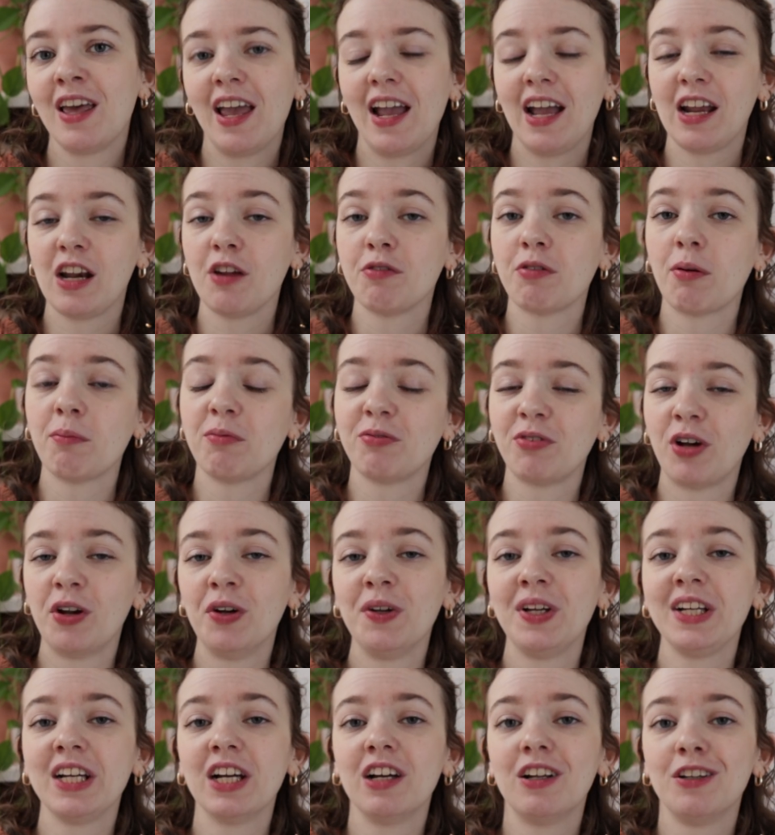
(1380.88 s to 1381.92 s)
And if I'm
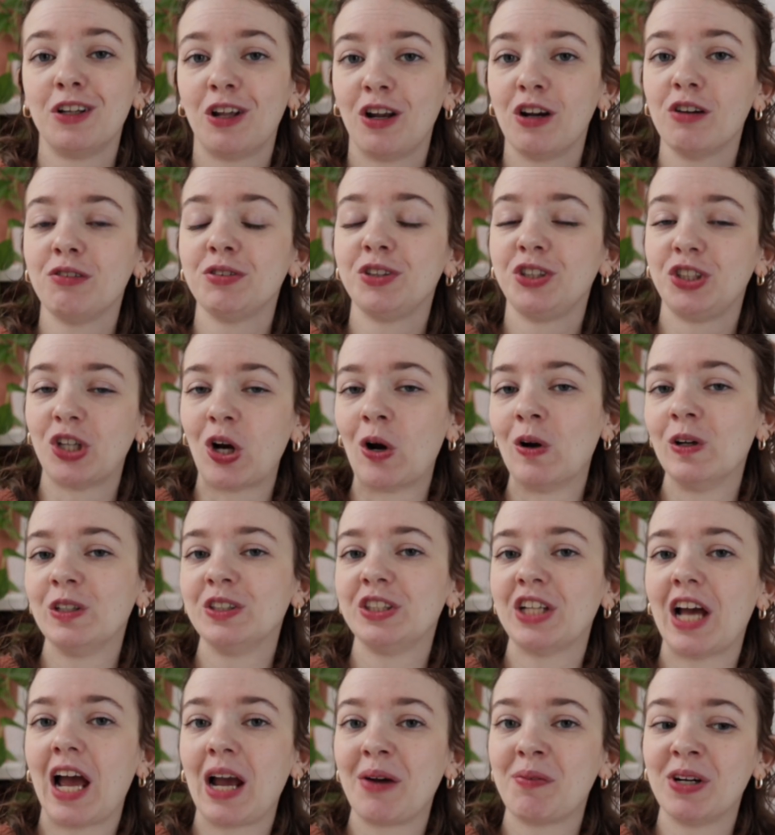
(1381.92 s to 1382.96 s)
following a lot of
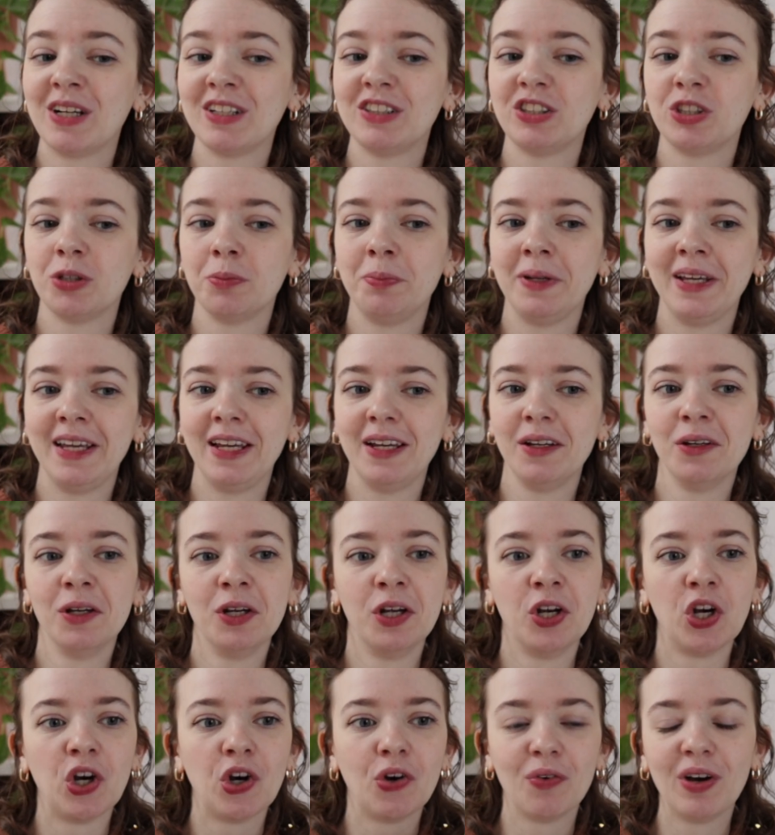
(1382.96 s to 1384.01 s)
charts, I want it to be
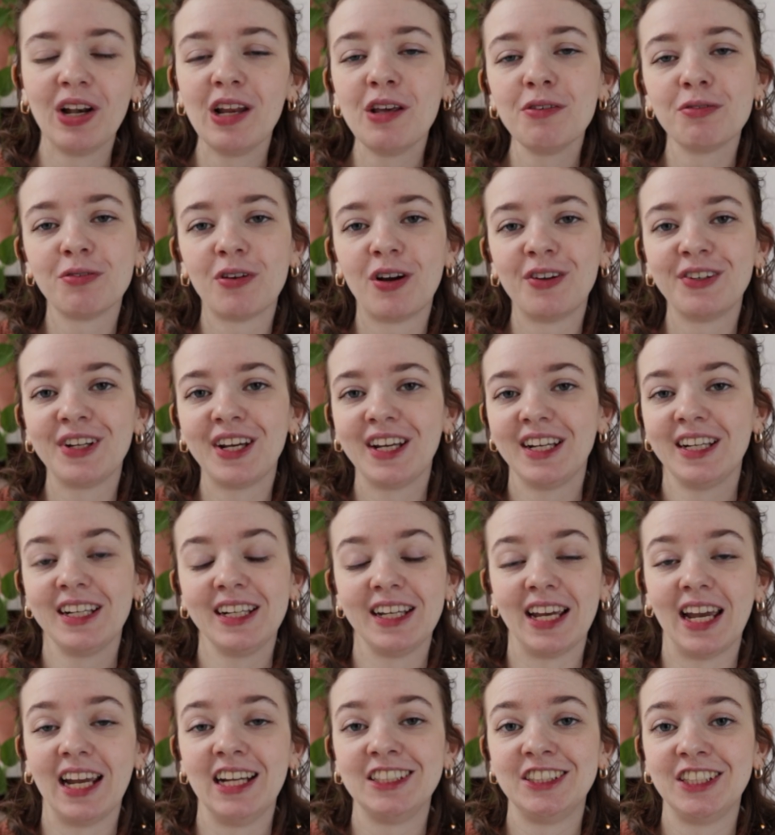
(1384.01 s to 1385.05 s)
really fun and
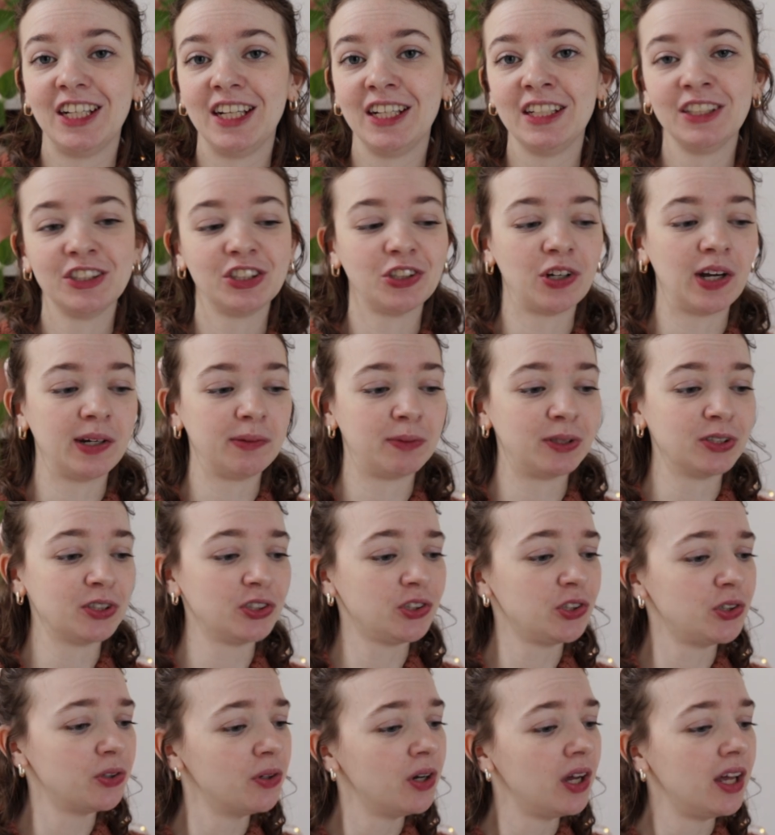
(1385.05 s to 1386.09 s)
engaging. So I want to
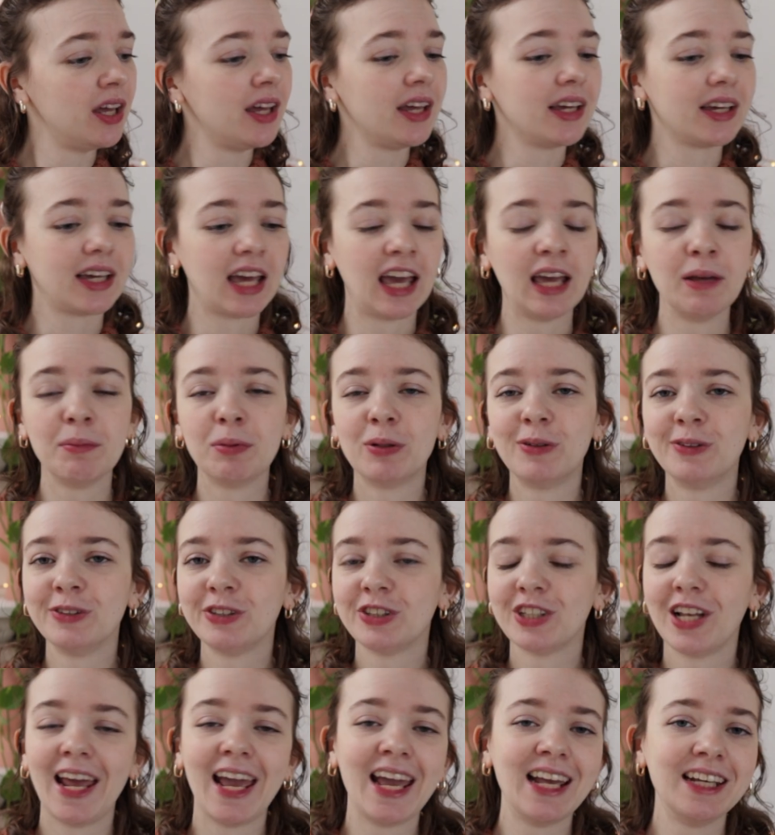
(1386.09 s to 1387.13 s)
do cables,
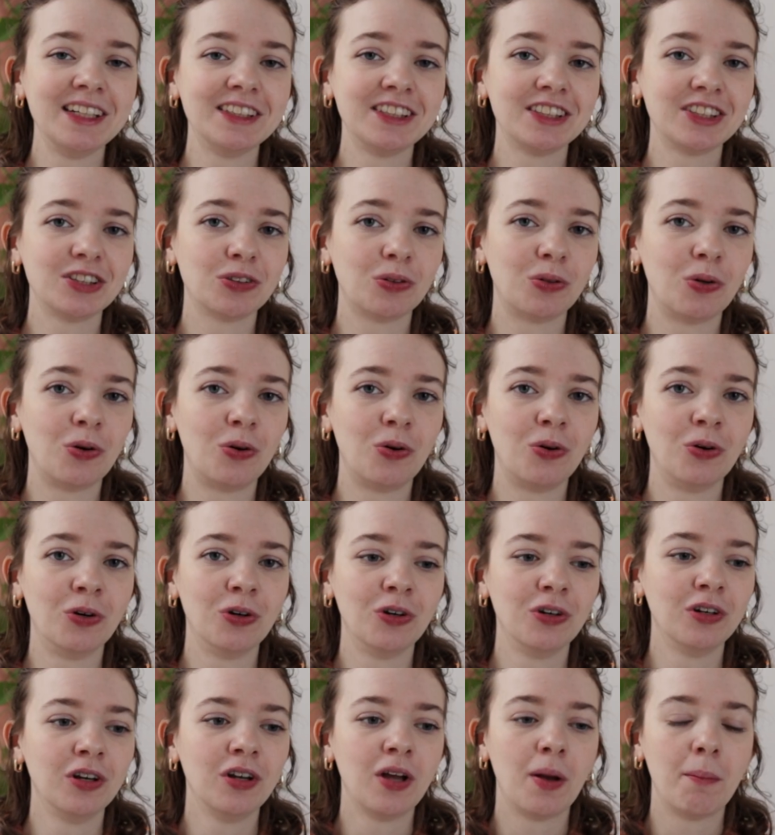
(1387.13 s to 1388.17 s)
lace
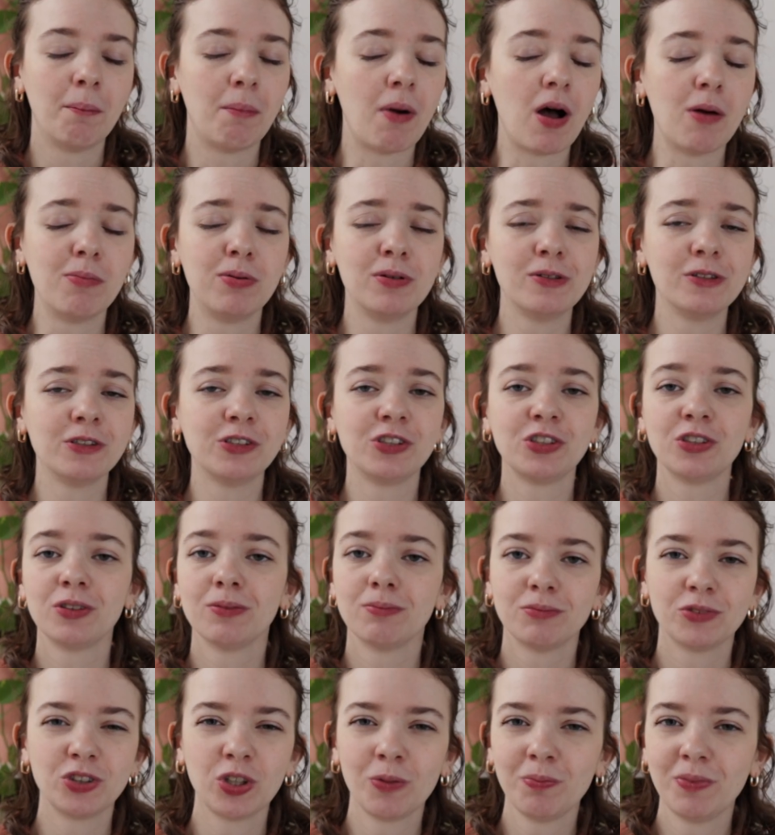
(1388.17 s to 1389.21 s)
or bubbles,
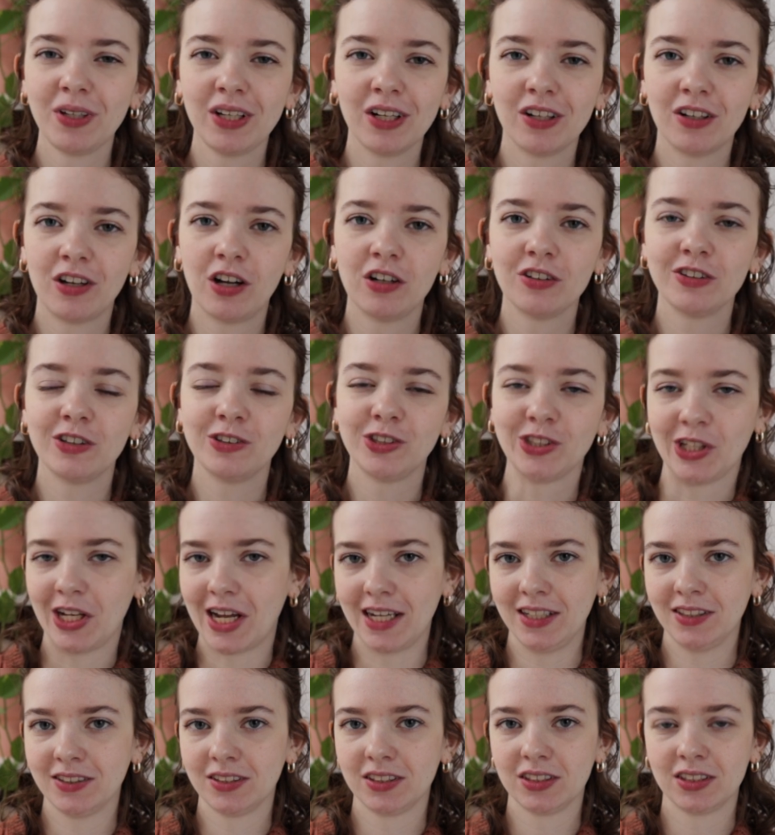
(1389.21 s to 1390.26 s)
something along those
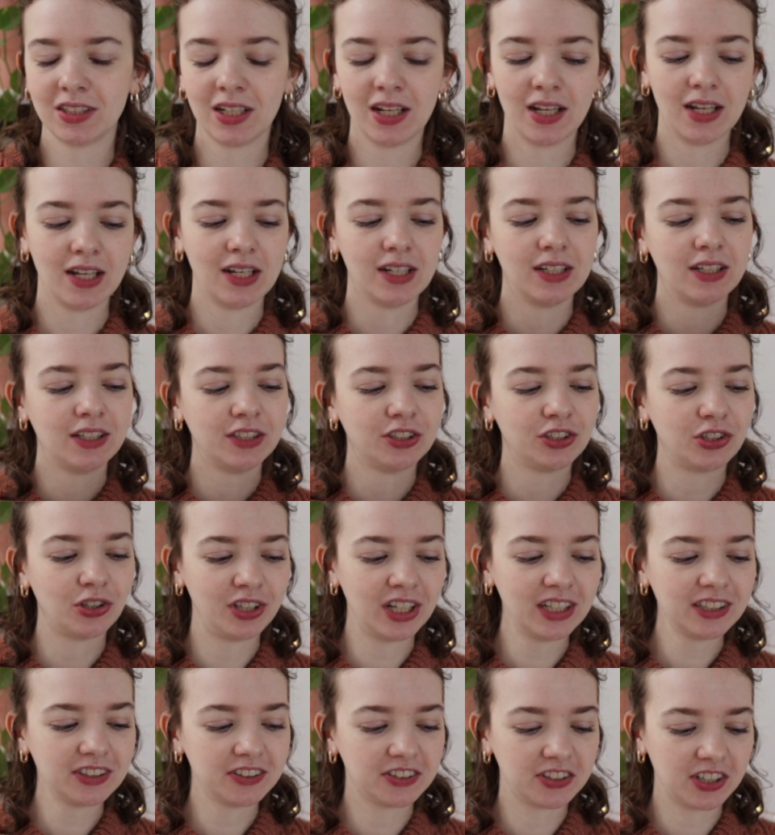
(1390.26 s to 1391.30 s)
lines. So
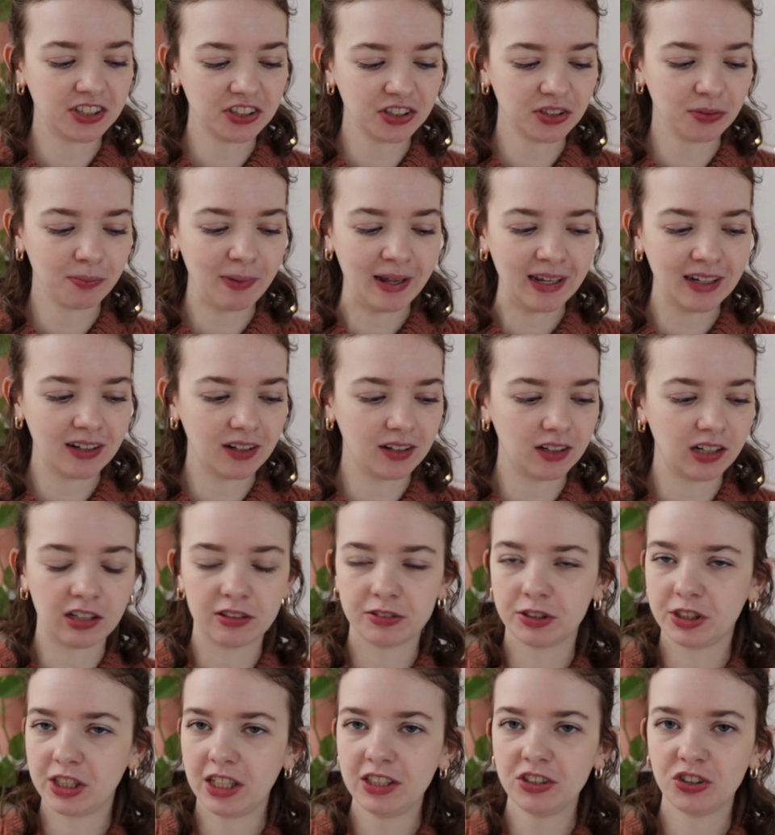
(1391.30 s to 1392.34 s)
this doesn't make a lot
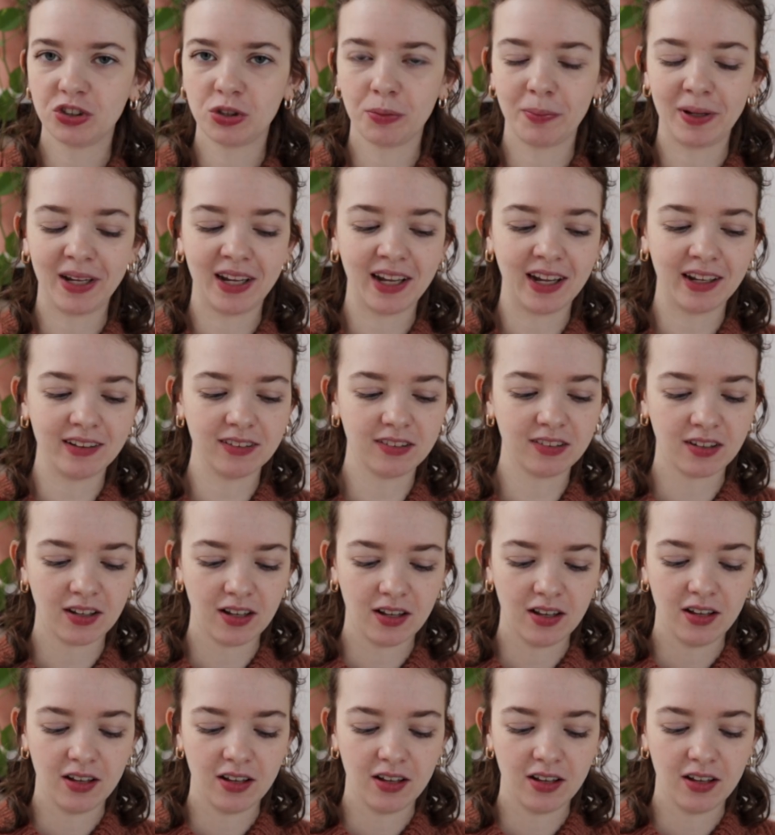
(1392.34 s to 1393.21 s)
of sense to me, and